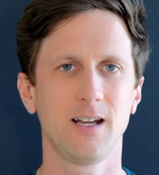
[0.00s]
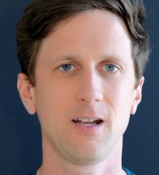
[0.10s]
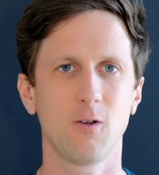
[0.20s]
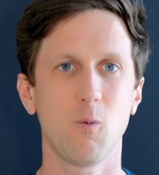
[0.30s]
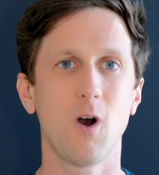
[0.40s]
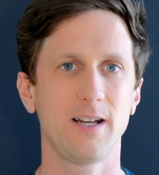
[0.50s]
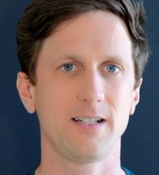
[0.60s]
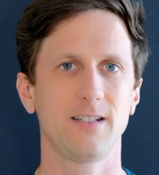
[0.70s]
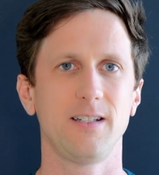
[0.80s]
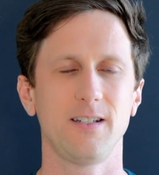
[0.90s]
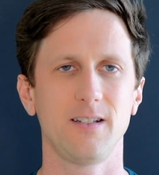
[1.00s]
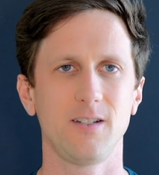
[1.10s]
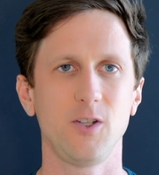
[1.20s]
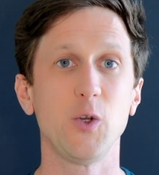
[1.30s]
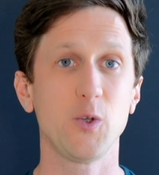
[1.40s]
wanting to
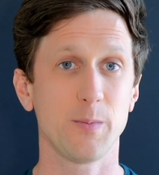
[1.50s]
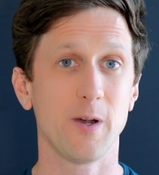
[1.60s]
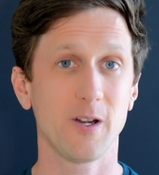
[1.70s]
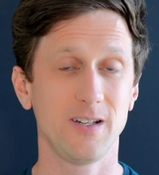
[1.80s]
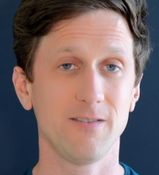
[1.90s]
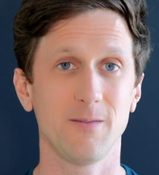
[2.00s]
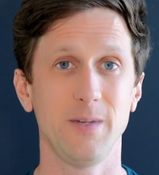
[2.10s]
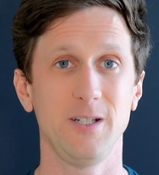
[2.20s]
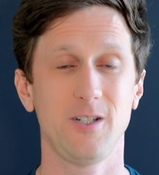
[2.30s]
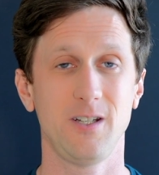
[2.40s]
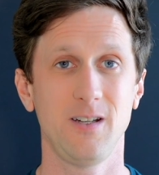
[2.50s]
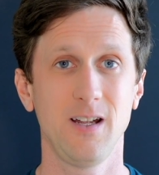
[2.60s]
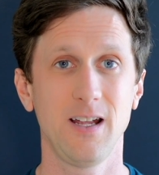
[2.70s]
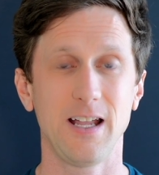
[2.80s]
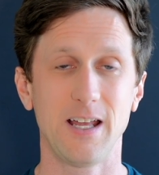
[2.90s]
use market information,
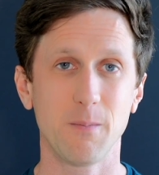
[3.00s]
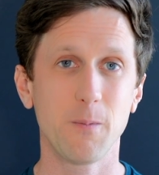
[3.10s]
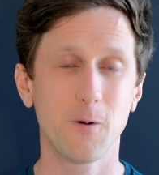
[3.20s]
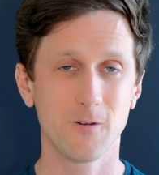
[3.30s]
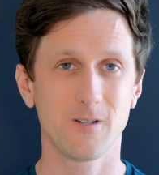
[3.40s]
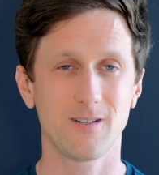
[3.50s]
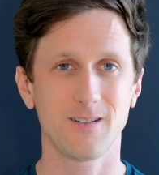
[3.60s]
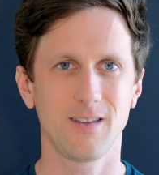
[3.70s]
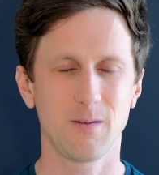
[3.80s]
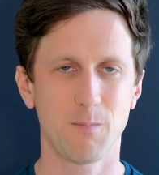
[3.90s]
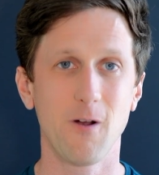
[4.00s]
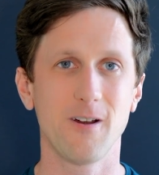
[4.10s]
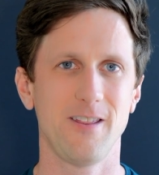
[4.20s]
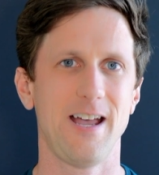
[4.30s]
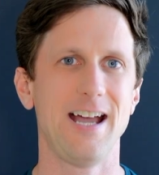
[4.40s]
an important part
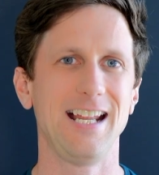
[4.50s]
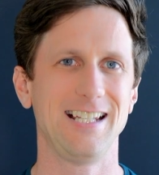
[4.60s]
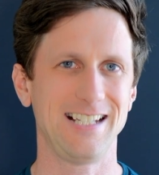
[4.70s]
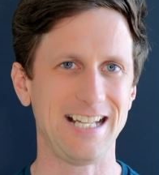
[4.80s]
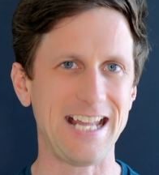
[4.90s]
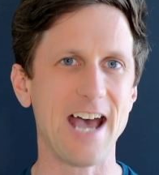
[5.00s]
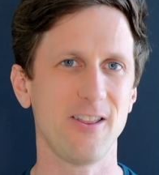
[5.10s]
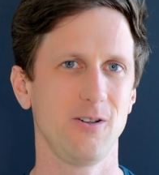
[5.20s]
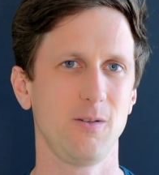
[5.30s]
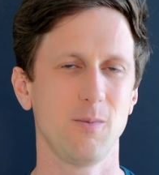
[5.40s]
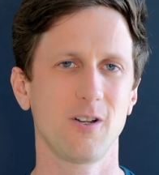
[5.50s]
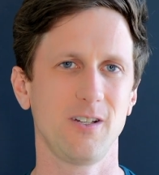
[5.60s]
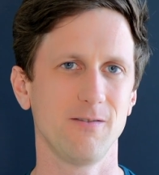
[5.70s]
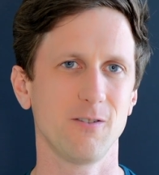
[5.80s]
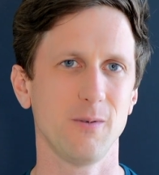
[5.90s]
of that is gathering market
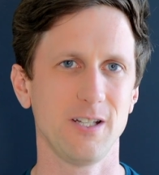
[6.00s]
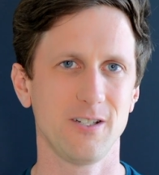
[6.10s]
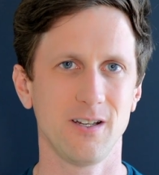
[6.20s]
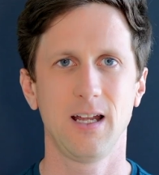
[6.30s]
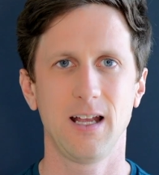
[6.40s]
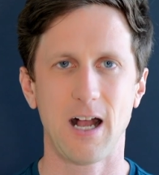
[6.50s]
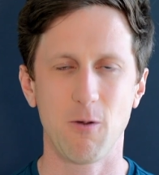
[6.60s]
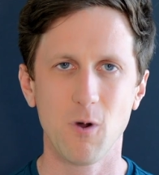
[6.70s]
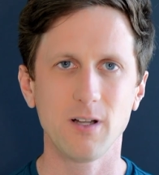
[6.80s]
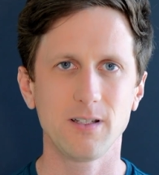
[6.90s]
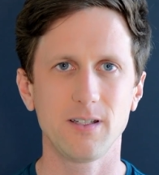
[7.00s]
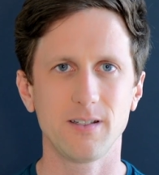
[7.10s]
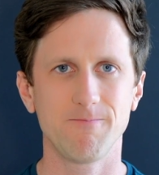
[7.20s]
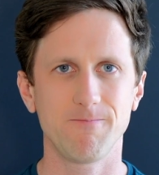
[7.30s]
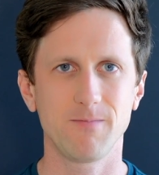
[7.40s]
information. I wanted
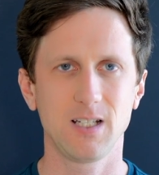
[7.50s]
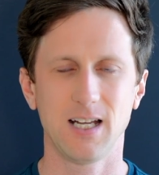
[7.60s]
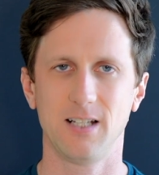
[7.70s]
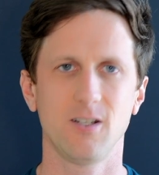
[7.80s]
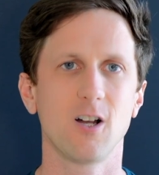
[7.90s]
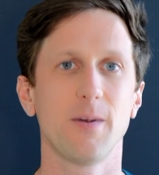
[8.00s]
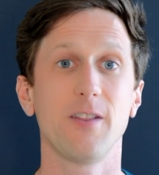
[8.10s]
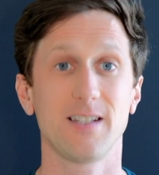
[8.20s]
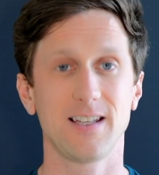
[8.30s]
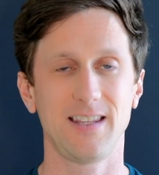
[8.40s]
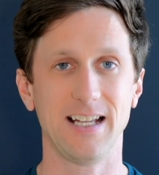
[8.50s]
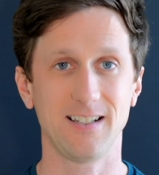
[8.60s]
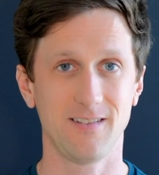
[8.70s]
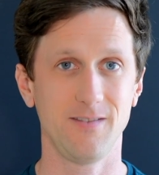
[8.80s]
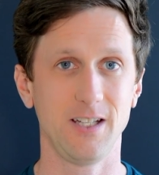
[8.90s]
to kind of talk about this at the end
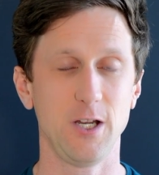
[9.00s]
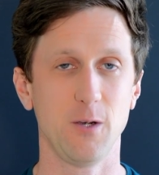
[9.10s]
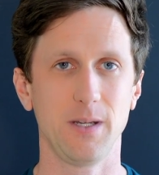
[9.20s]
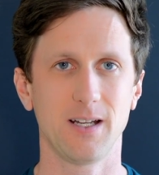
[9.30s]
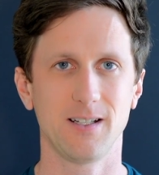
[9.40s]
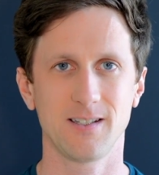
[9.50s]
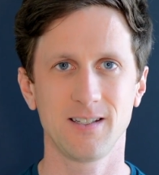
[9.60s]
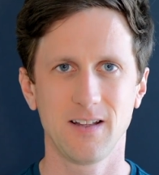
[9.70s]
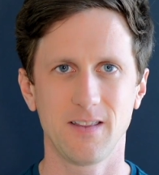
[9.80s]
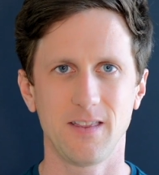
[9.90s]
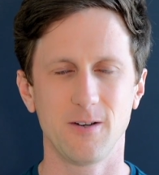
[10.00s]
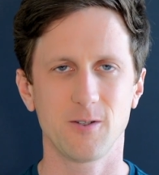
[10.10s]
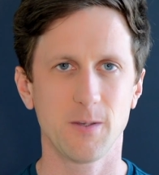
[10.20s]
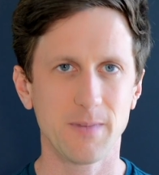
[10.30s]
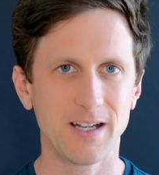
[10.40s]
of the video because there was
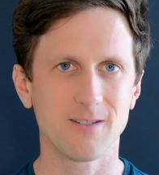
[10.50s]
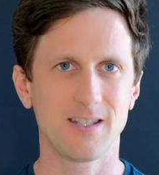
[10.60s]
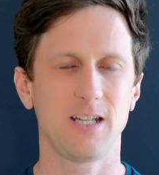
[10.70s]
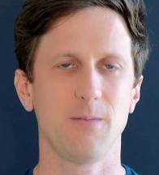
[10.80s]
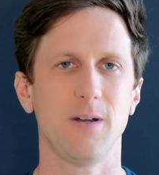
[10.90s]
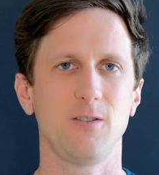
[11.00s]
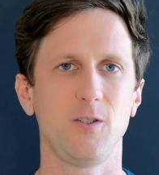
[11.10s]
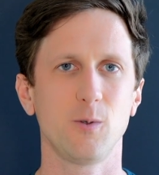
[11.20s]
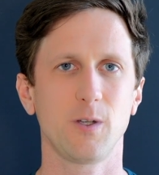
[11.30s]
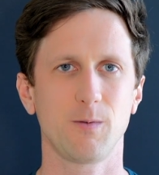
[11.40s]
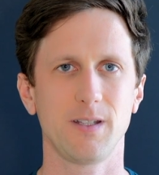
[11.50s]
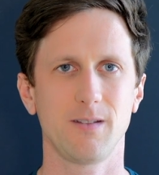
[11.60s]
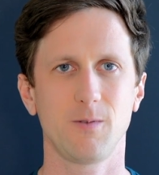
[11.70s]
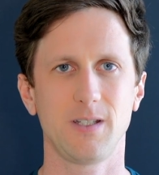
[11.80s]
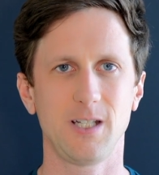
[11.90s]
something I was thinking about doing
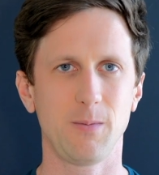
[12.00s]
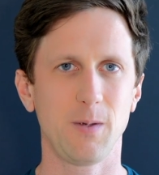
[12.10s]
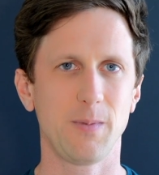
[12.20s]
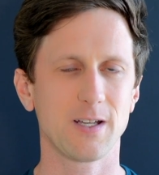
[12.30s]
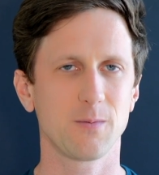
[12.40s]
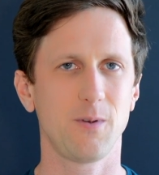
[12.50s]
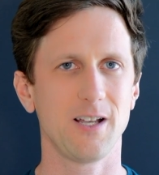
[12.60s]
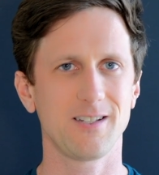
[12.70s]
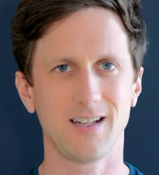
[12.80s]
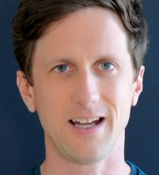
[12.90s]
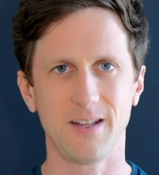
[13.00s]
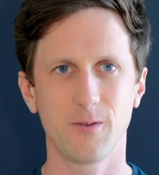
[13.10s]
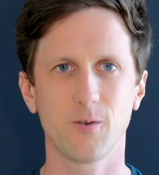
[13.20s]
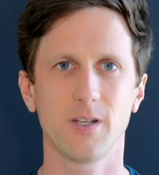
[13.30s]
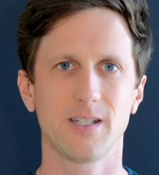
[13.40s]
with GP Picks Plus, and I
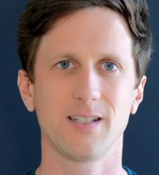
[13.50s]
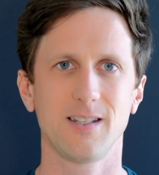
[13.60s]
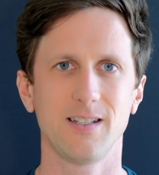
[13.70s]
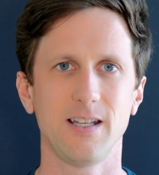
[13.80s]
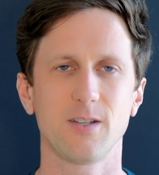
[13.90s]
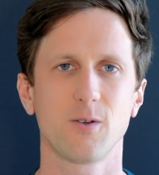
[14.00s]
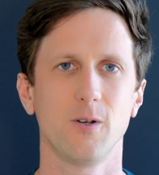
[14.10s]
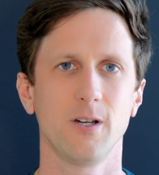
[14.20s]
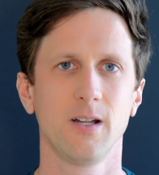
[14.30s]
threw this into the Discord.